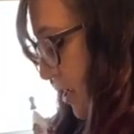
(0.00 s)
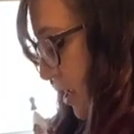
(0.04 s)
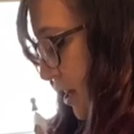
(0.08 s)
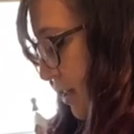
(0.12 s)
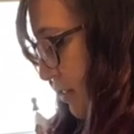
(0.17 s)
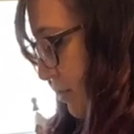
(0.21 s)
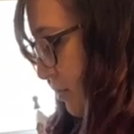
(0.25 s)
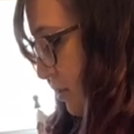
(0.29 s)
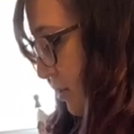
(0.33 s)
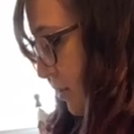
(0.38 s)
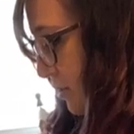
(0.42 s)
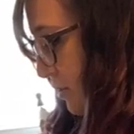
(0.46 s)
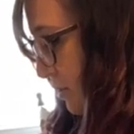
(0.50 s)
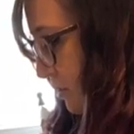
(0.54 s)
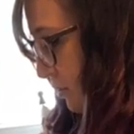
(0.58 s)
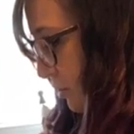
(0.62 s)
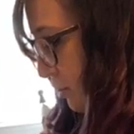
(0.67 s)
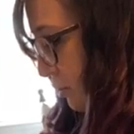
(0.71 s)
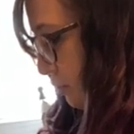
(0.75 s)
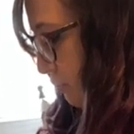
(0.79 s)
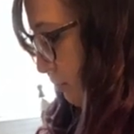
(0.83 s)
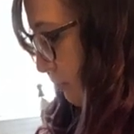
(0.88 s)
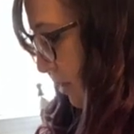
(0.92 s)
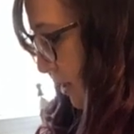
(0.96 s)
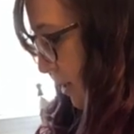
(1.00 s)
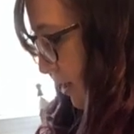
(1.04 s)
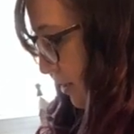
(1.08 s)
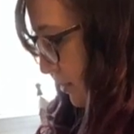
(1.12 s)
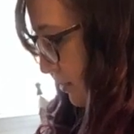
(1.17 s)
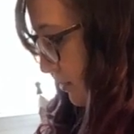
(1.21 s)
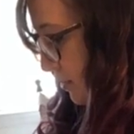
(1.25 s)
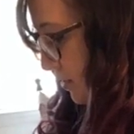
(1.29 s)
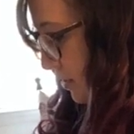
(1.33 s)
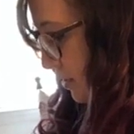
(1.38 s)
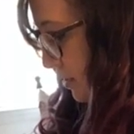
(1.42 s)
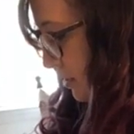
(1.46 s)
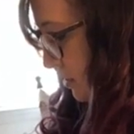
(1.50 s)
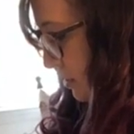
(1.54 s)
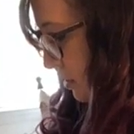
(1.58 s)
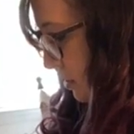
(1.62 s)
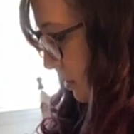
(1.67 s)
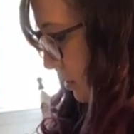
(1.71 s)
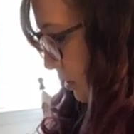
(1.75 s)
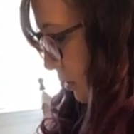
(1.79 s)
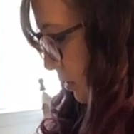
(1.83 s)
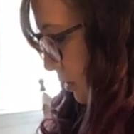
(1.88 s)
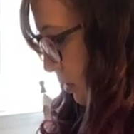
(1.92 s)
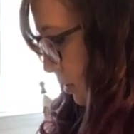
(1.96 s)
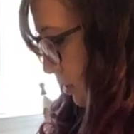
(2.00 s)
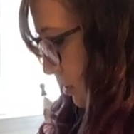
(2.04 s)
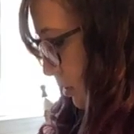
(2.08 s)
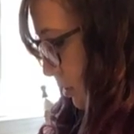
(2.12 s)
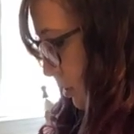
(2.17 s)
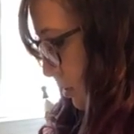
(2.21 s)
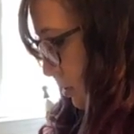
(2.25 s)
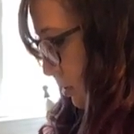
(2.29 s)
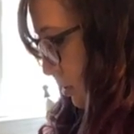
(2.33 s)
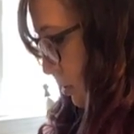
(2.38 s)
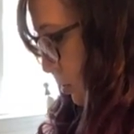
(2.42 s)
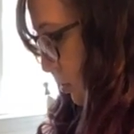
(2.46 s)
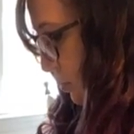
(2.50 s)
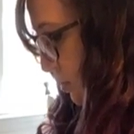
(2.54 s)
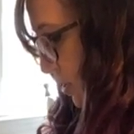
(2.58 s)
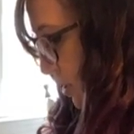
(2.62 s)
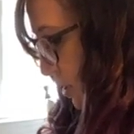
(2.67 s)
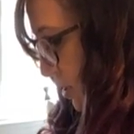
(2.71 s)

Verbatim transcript: together in their little rings. No